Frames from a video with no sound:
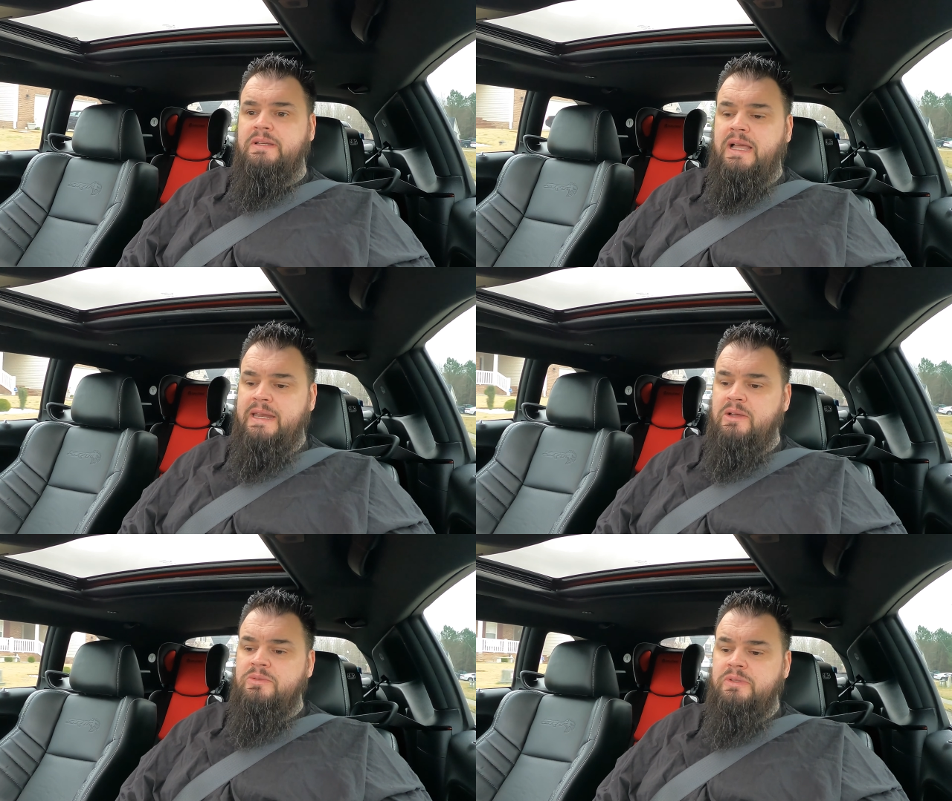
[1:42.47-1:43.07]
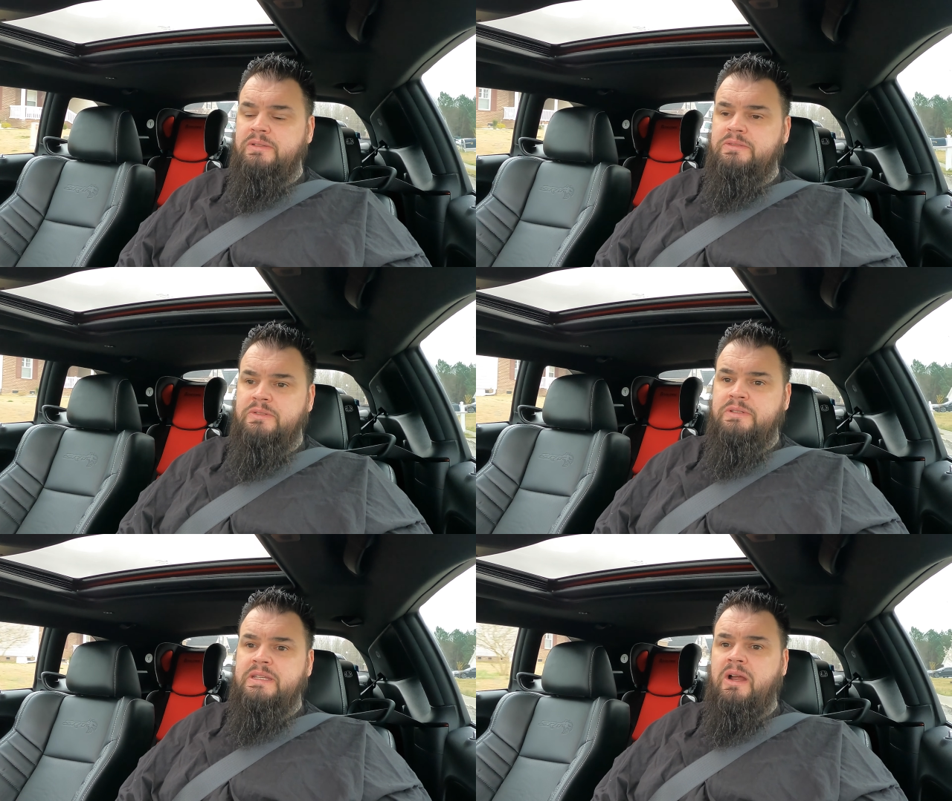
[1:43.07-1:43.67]
I know the
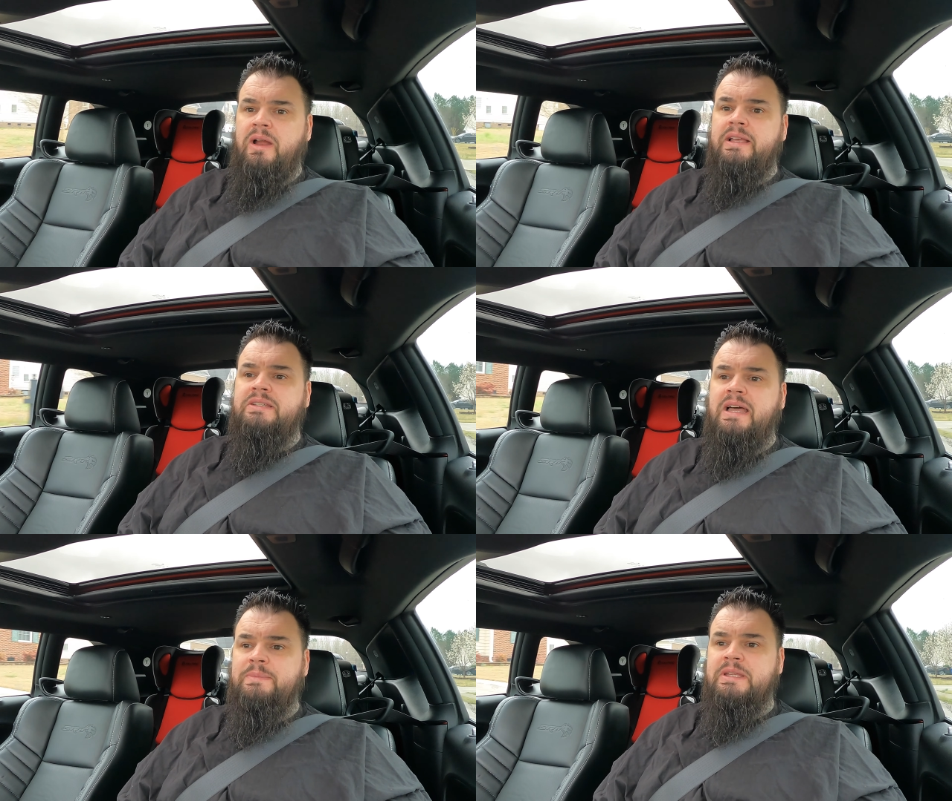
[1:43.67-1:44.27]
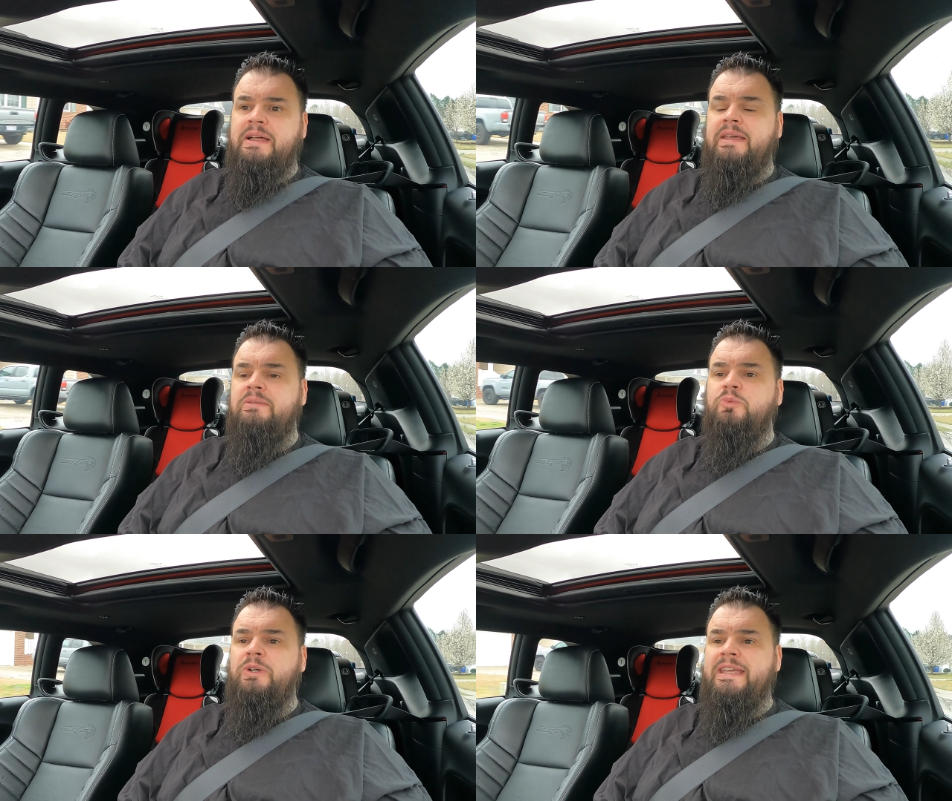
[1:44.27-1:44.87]
TRX tops out at
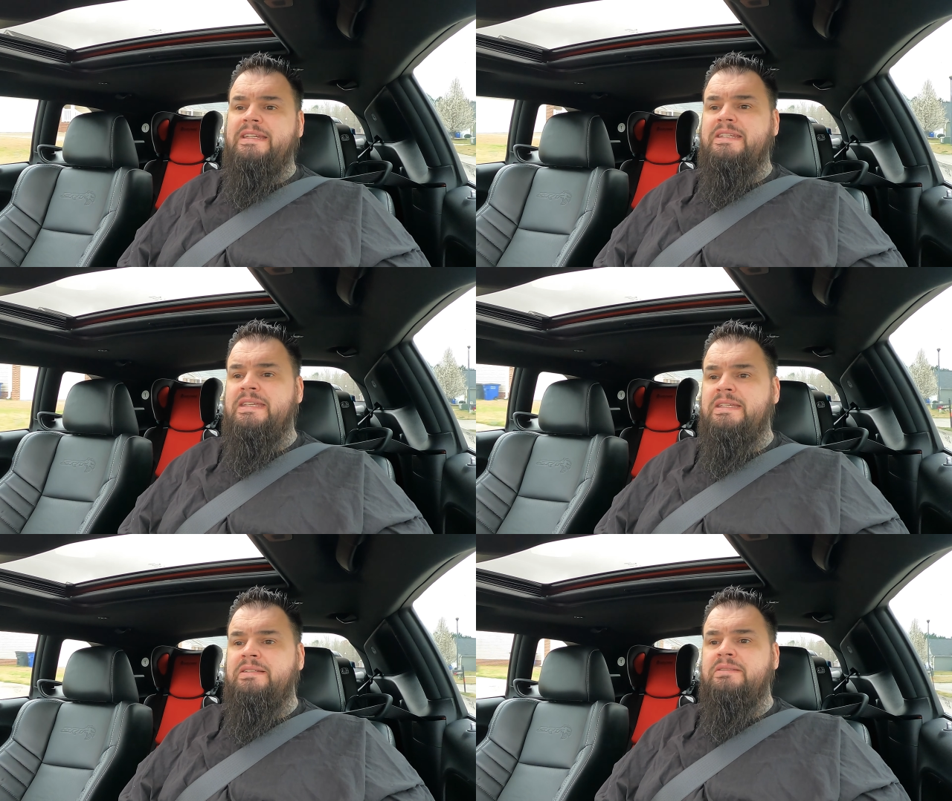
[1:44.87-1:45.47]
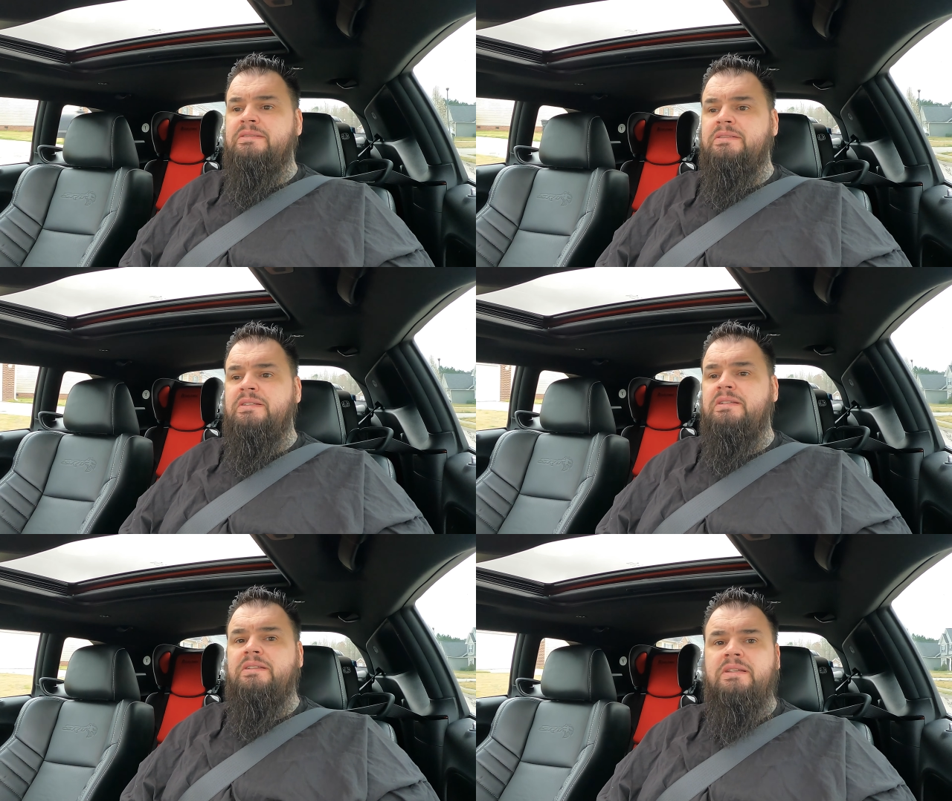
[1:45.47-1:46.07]

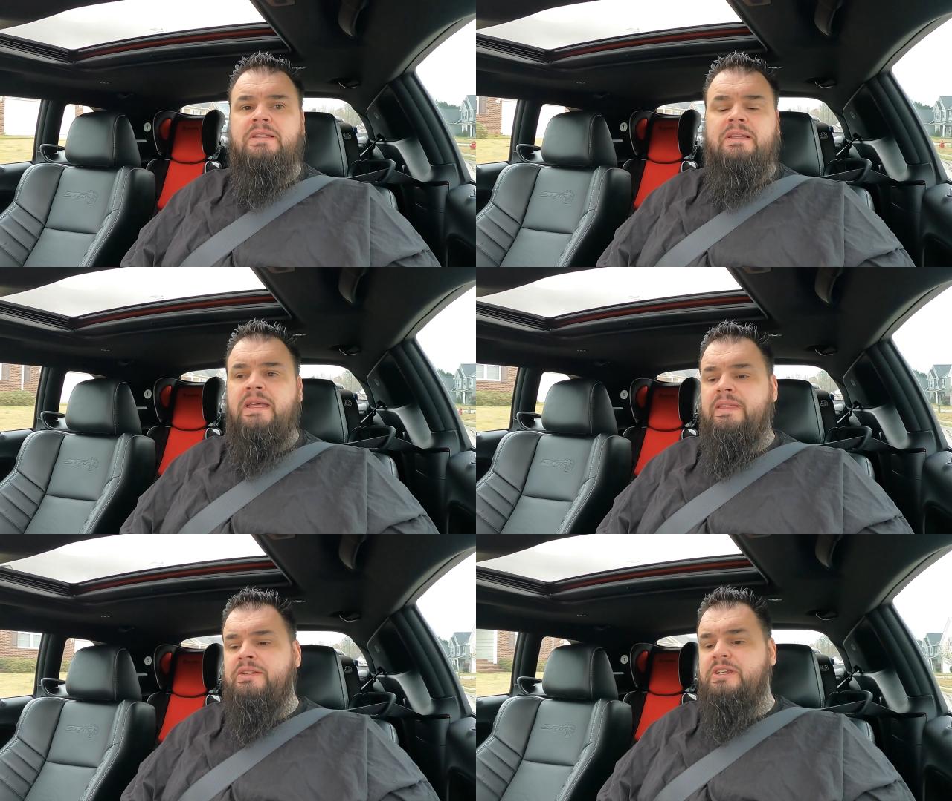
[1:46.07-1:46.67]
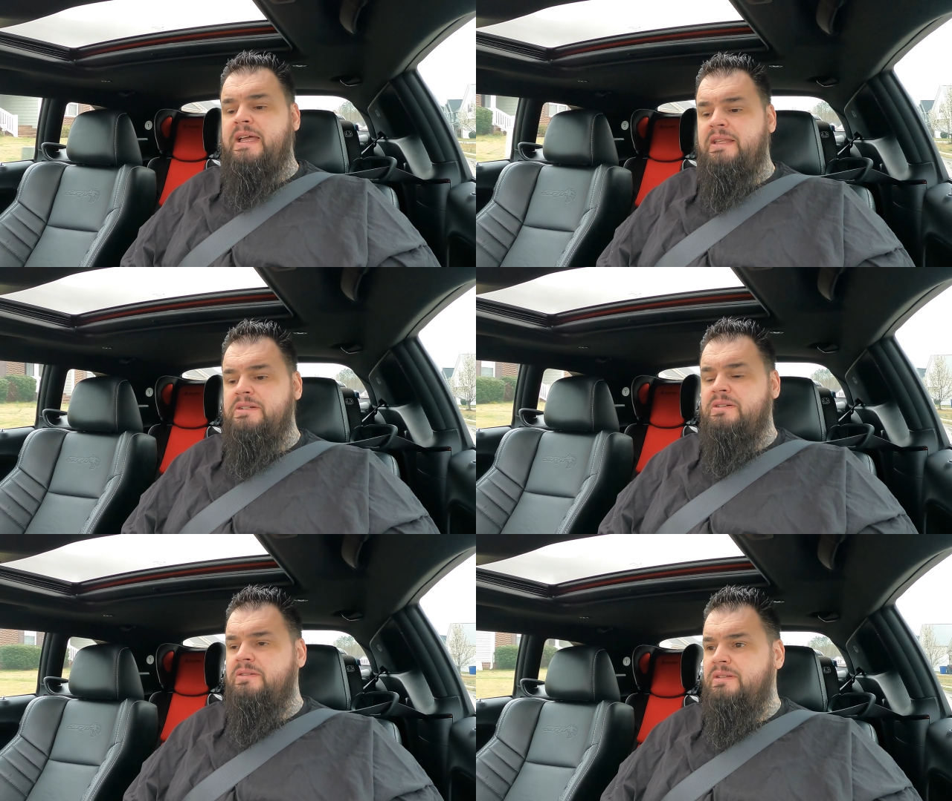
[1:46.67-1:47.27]
118 and the
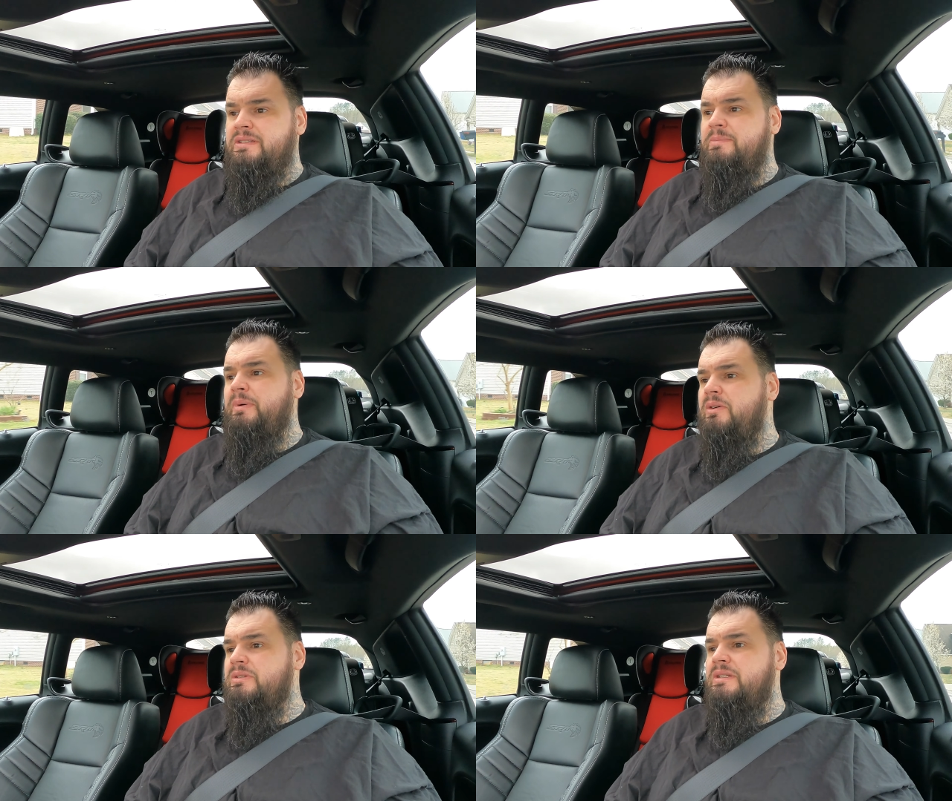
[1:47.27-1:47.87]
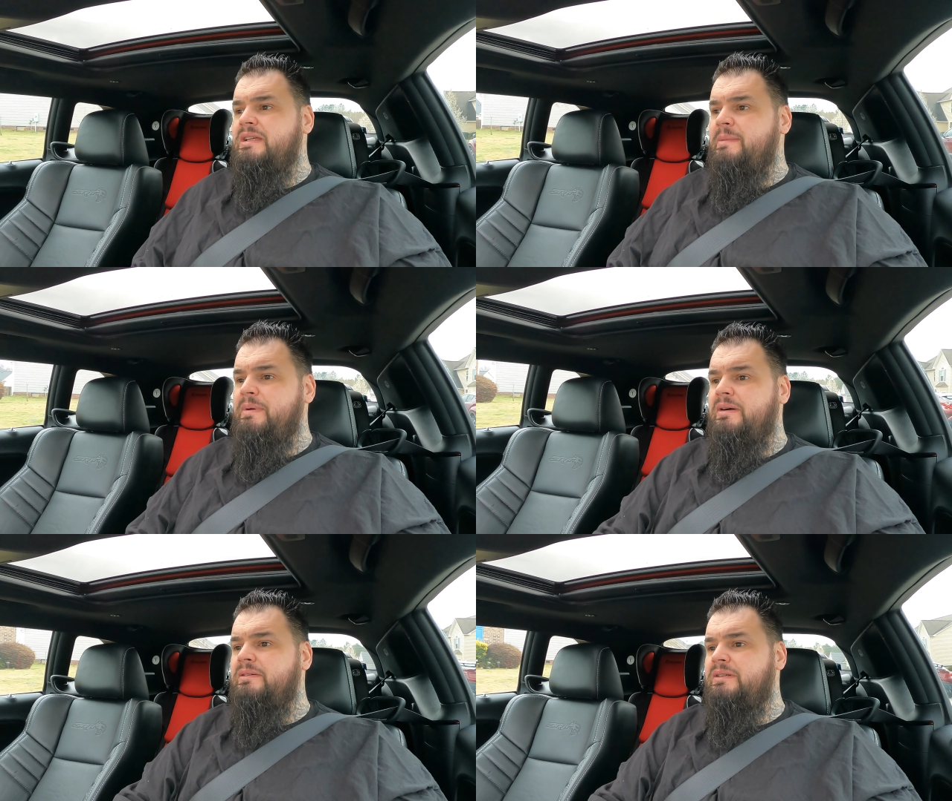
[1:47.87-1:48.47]
Challenger is supposed to top
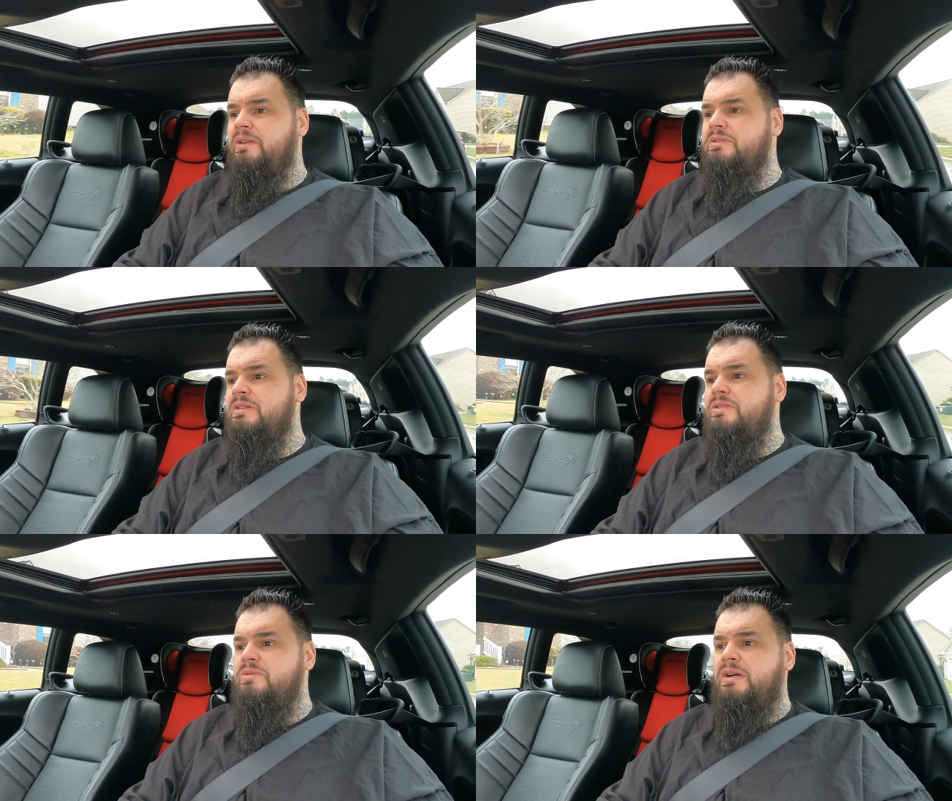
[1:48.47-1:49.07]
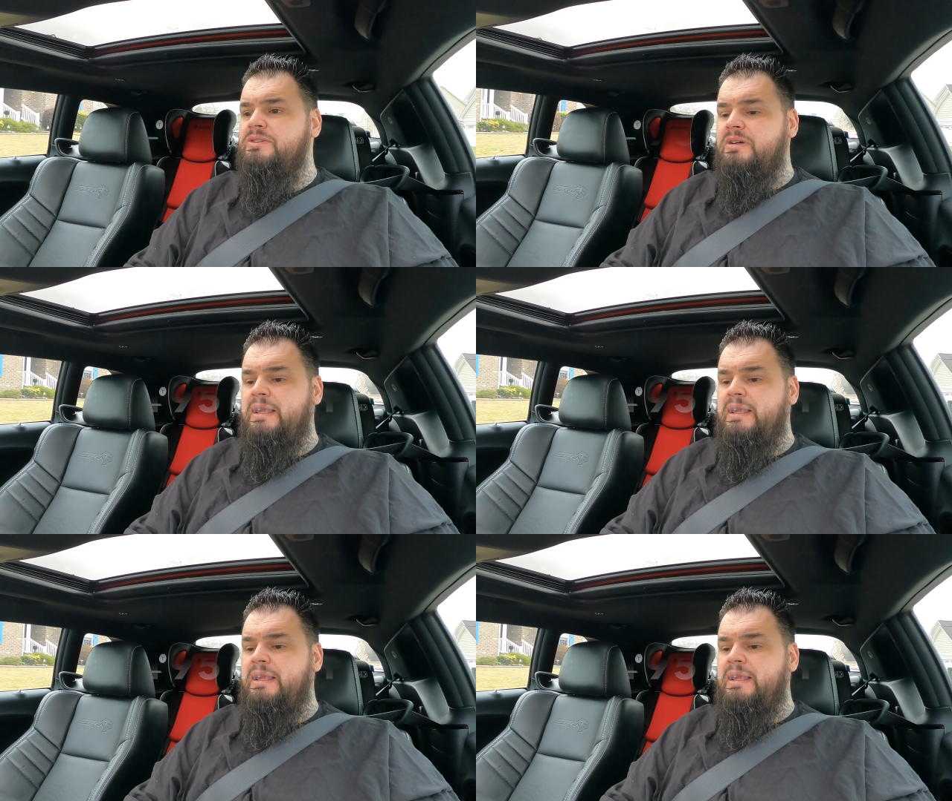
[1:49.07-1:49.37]
out close to 200.